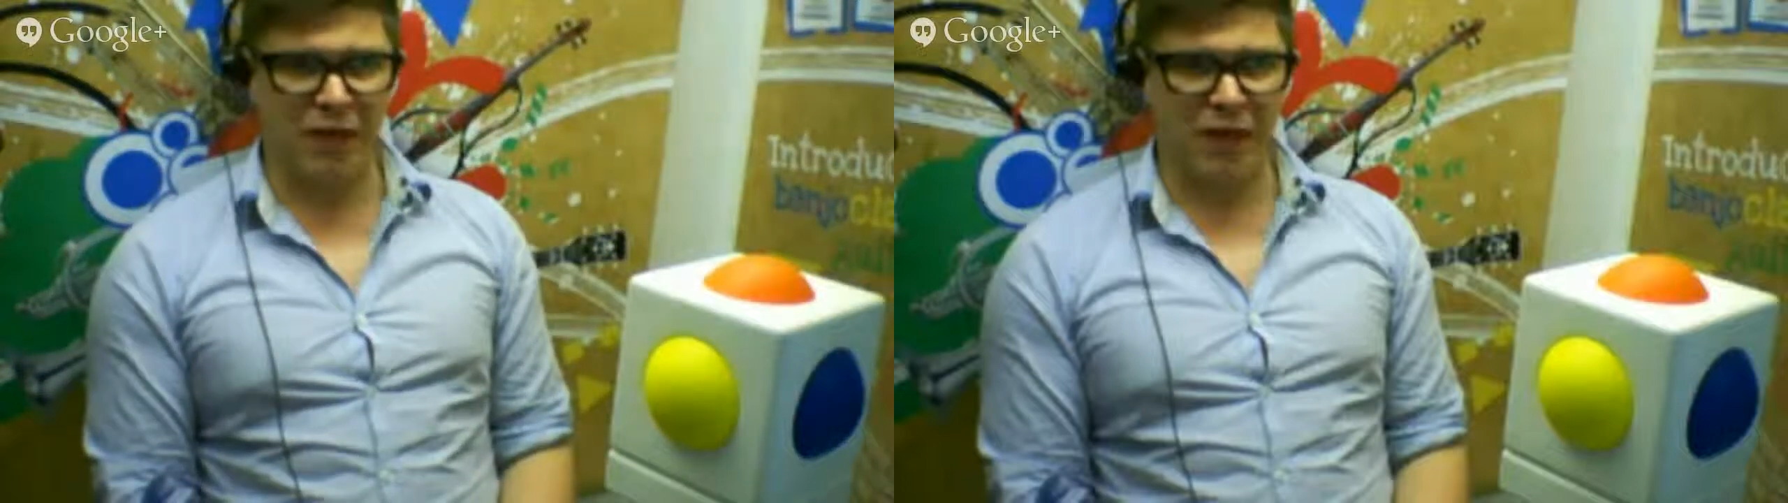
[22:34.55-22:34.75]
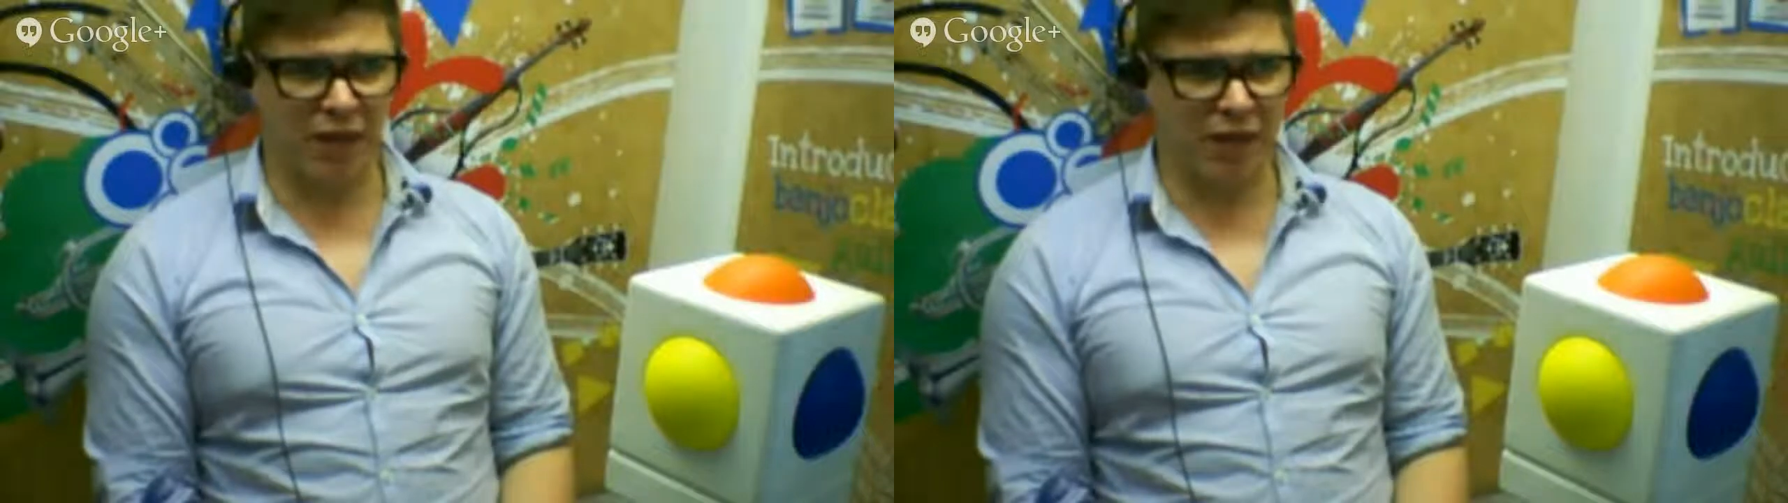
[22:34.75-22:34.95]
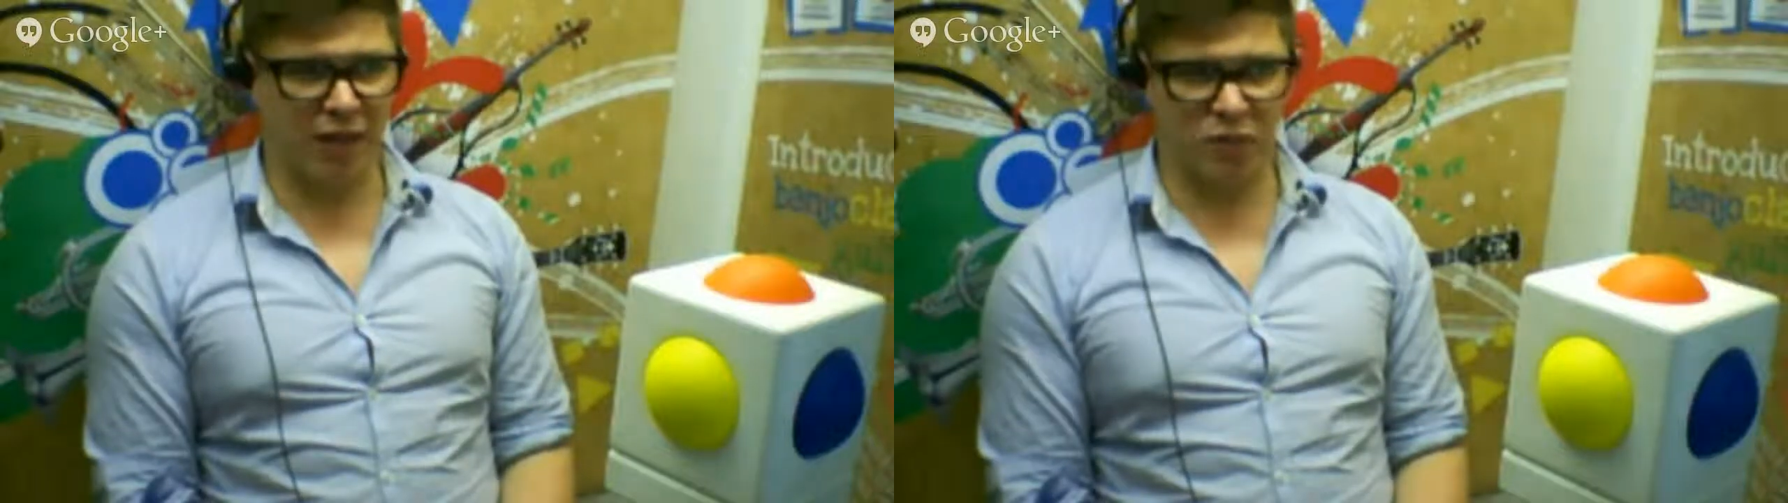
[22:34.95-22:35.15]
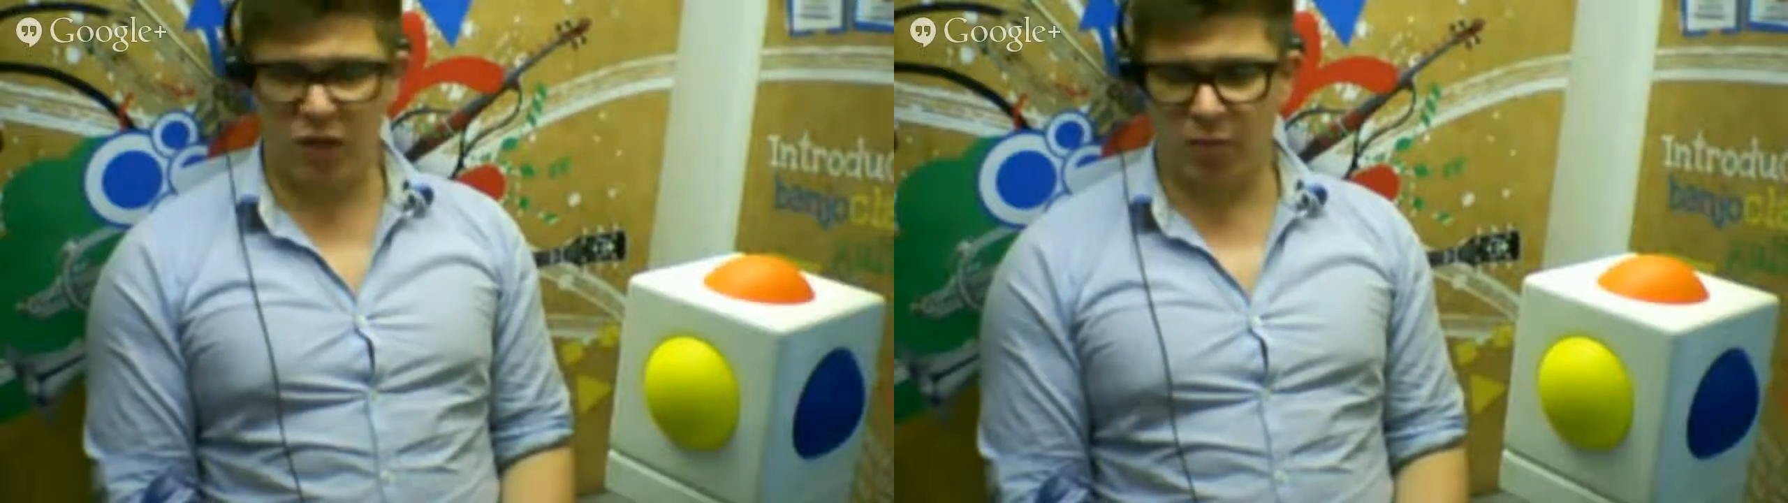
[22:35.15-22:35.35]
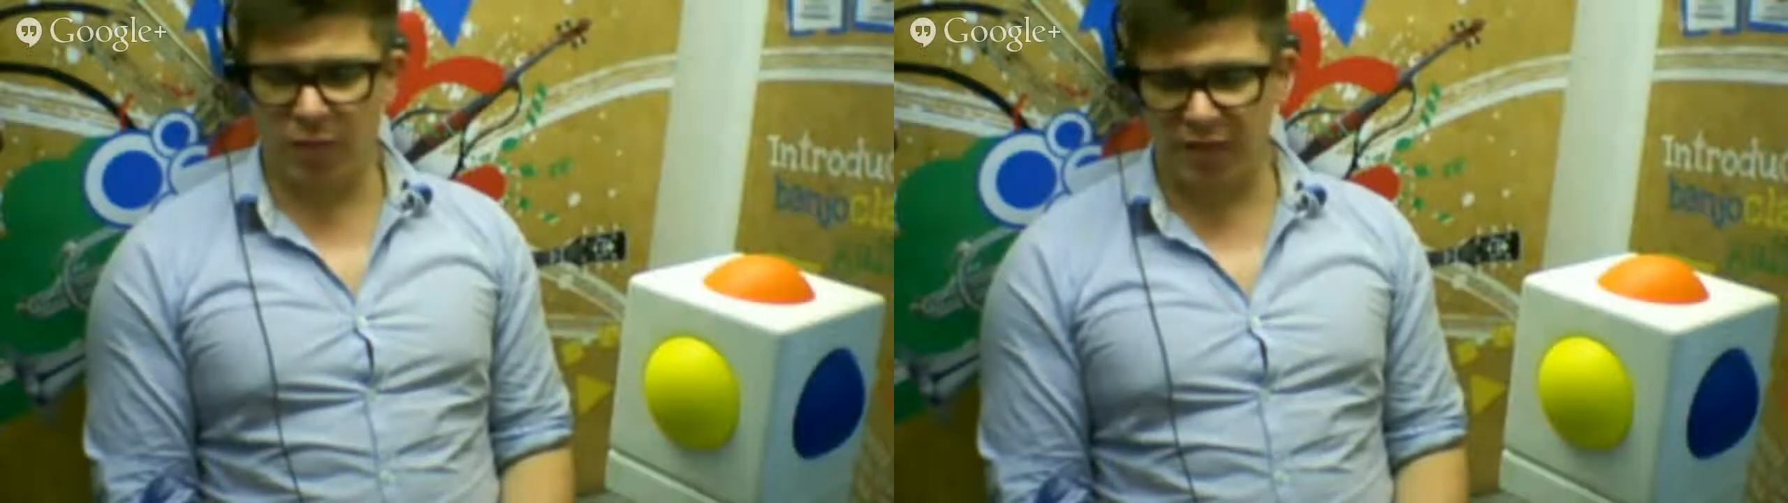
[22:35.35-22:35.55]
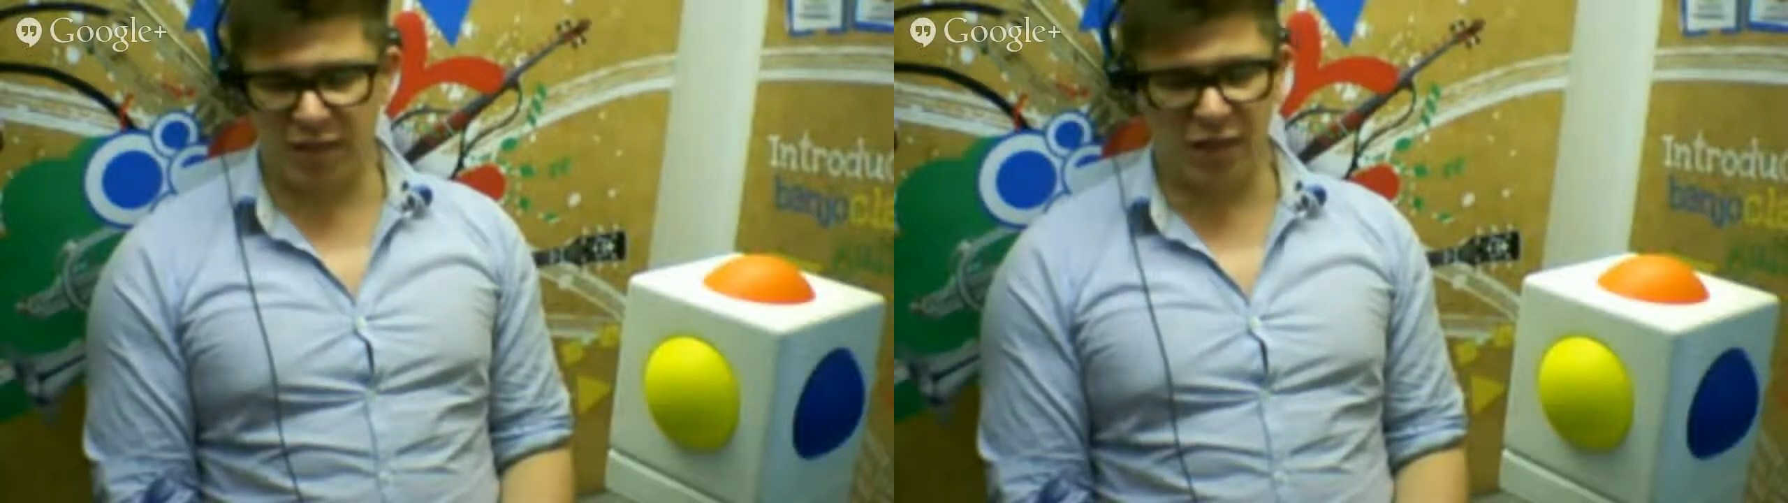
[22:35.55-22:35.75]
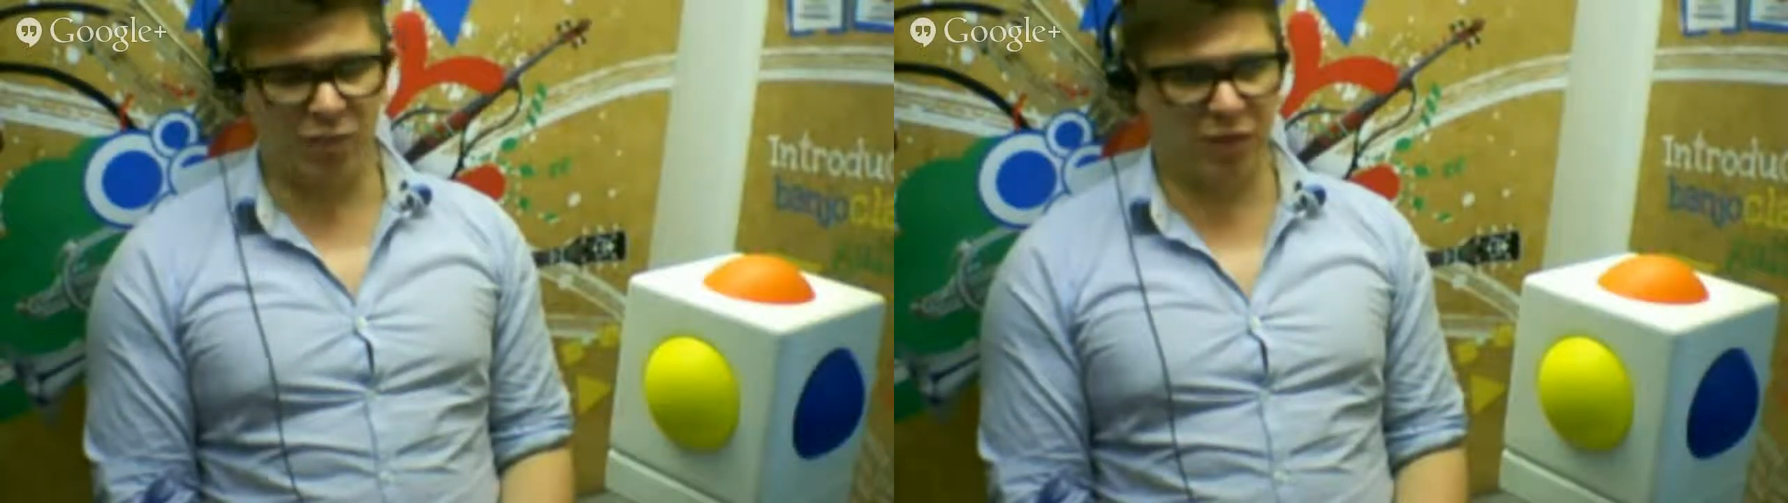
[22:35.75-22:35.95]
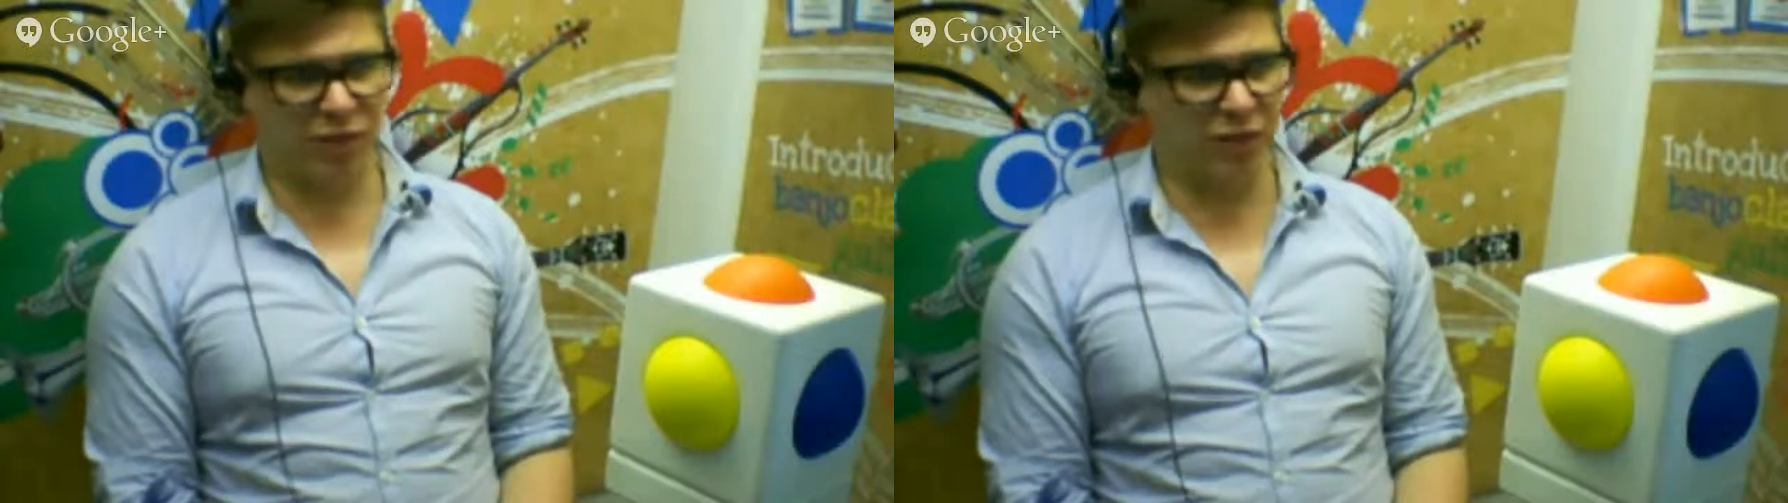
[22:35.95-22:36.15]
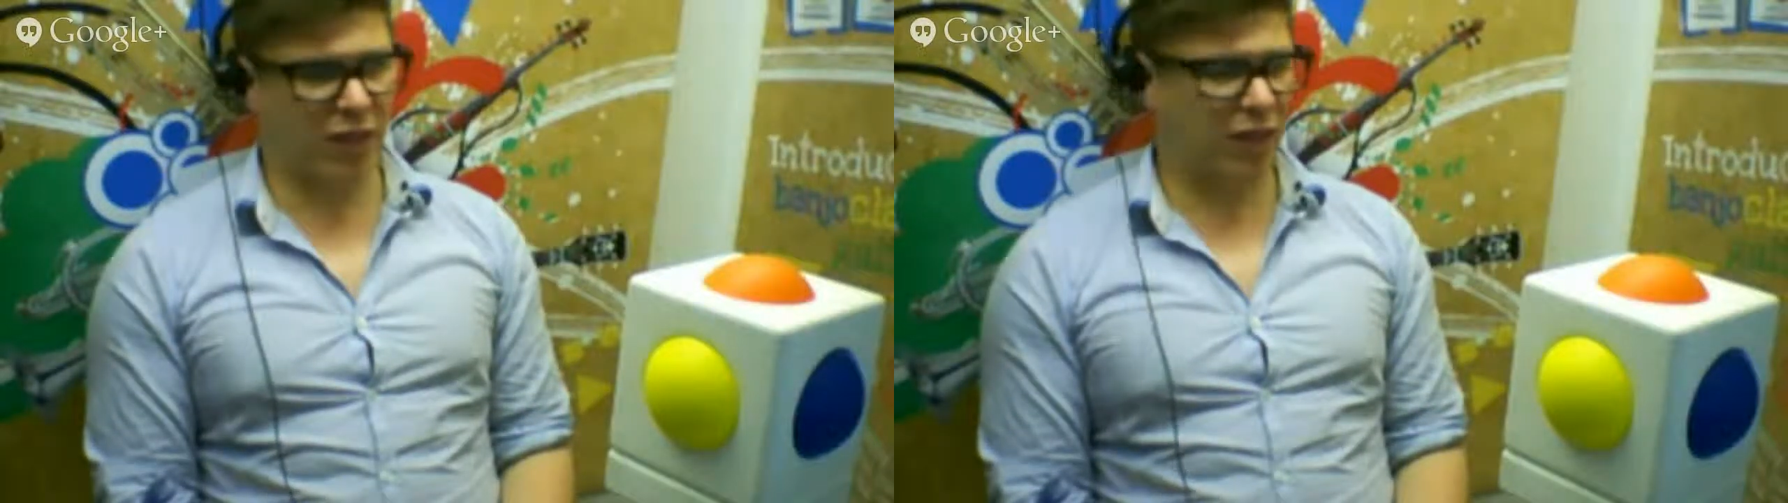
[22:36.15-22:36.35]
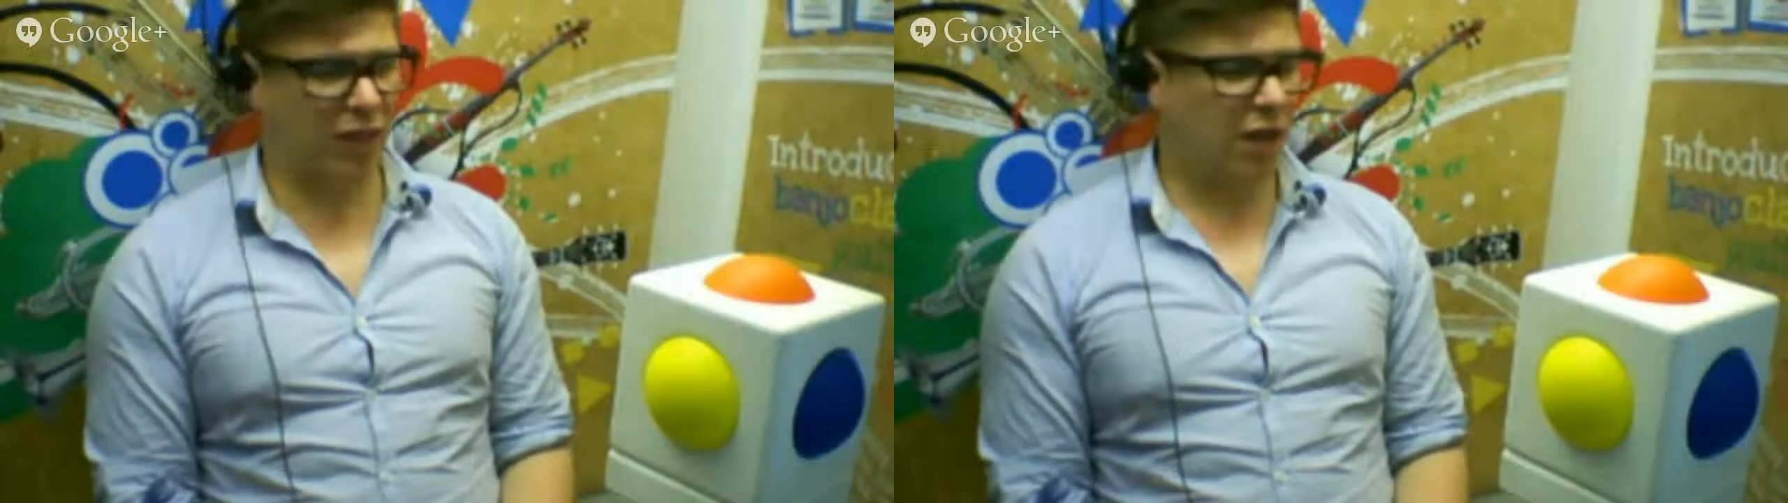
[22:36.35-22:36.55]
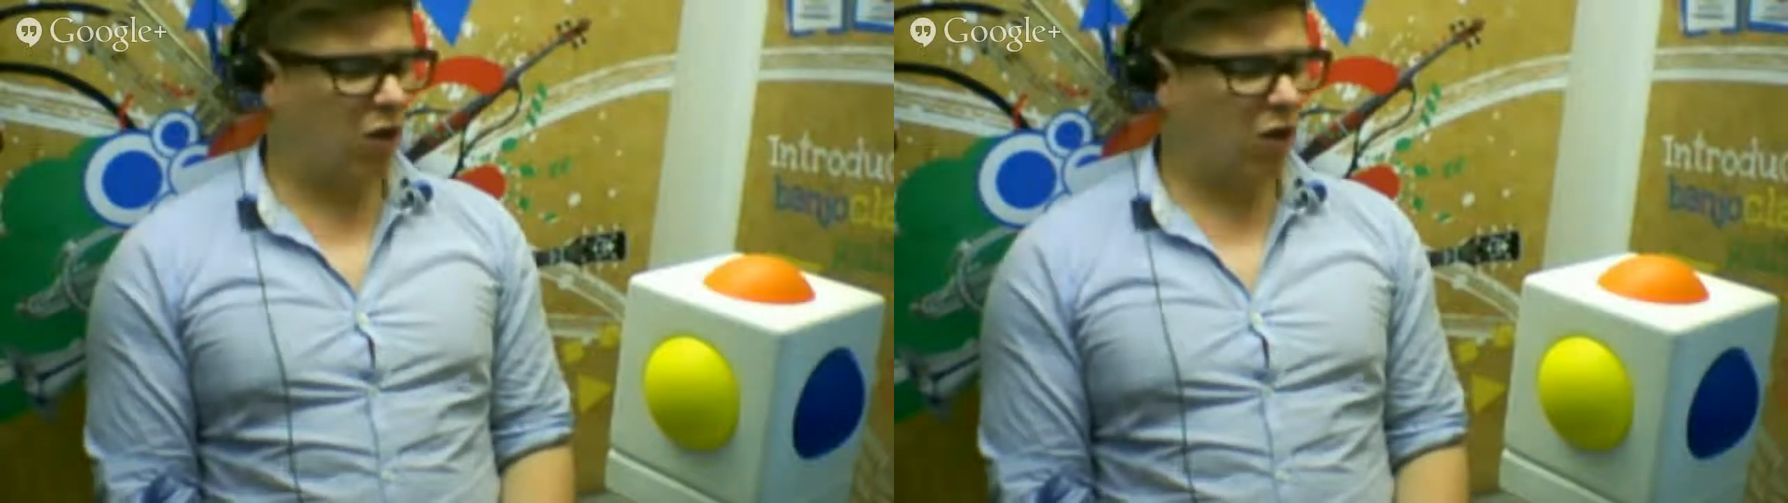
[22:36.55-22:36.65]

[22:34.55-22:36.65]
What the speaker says: I think that's one of the best examples I've seen.